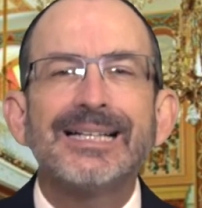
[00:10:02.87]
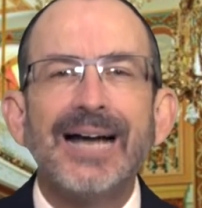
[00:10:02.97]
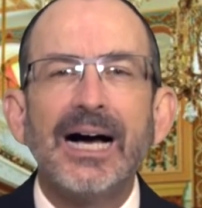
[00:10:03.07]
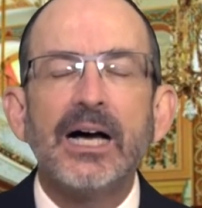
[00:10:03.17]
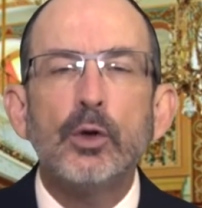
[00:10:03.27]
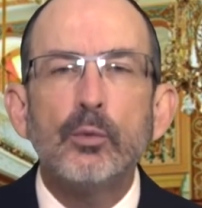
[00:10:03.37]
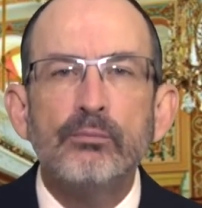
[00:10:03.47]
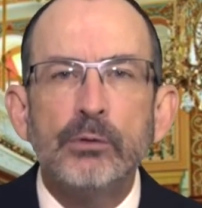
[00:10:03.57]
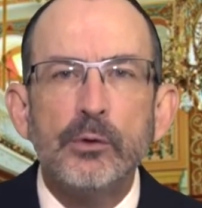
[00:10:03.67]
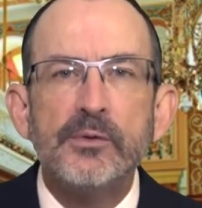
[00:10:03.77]
God
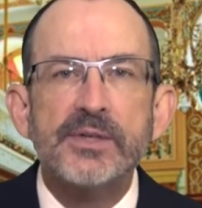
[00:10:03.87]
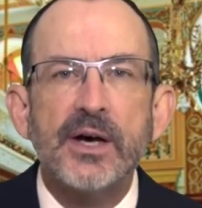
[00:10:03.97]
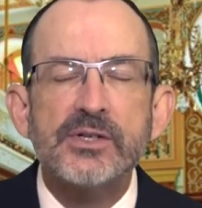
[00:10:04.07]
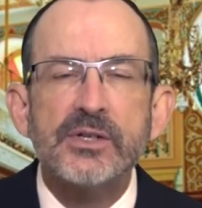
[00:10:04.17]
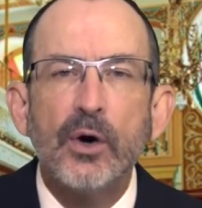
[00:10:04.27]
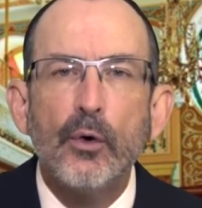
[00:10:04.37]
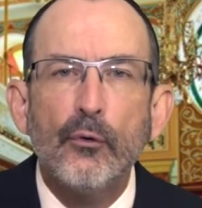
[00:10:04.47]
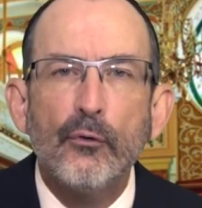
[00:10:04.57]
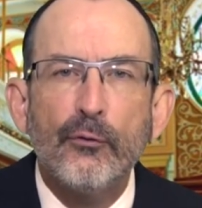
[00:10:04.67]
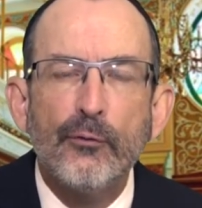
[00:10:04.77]
moves us
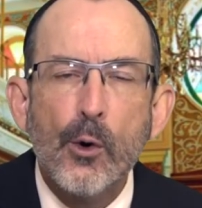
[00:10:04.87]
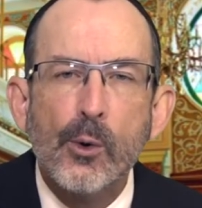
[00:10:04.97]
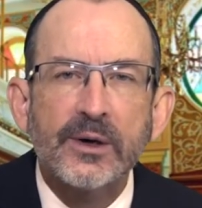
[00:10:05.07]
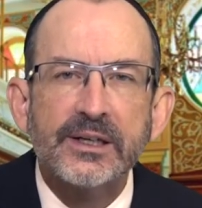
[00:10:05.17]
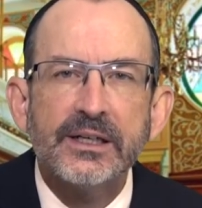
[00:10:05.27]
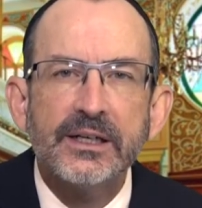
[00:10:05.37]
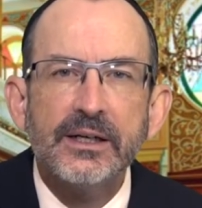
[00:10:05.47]
forward.